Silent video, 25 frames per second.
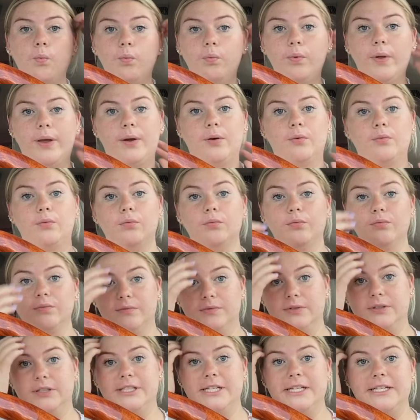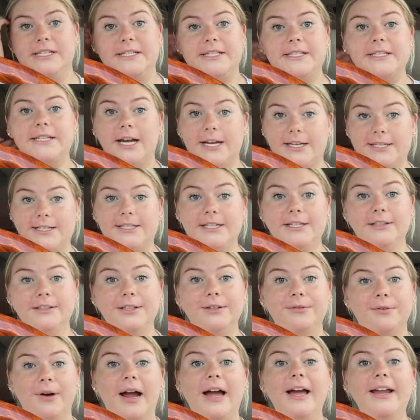like disgustingly
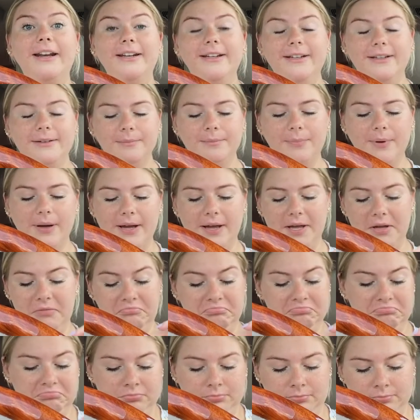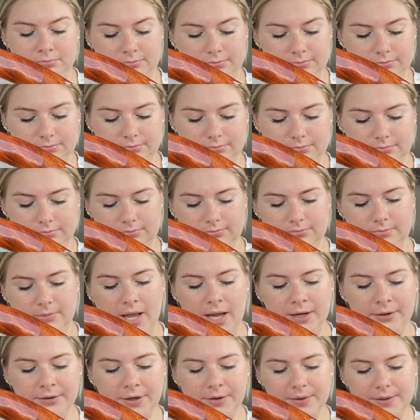red, but I
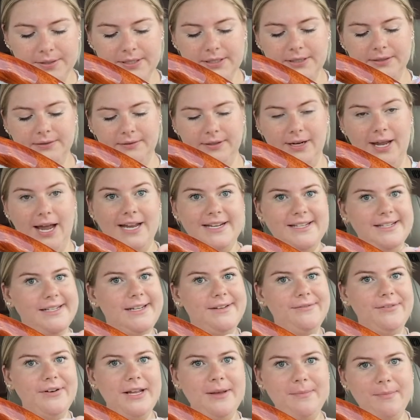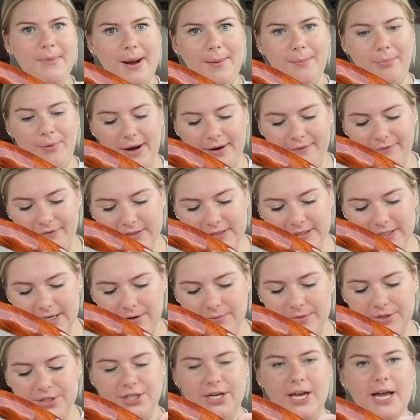don't know, I didn't. I didn't even eat my breakfast
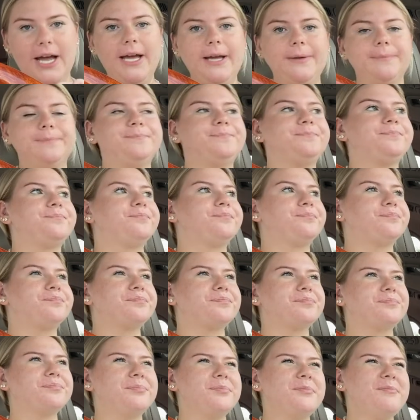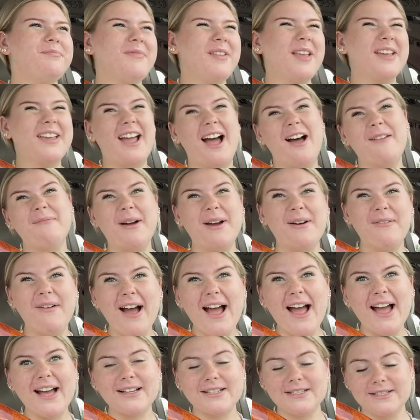sandwich yet. Got my
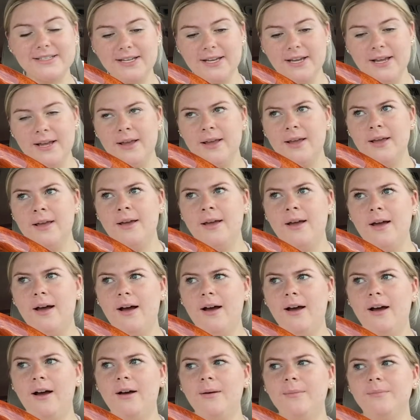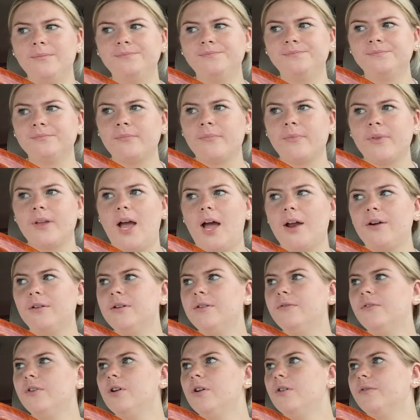wax. Um, I don't
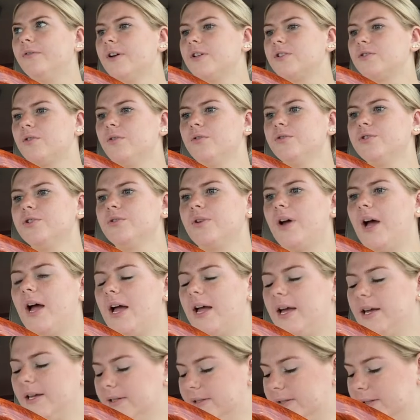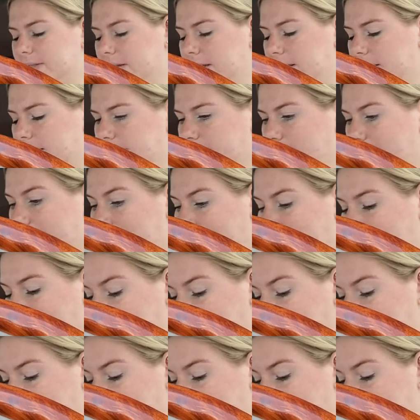even know if I told you guys, that I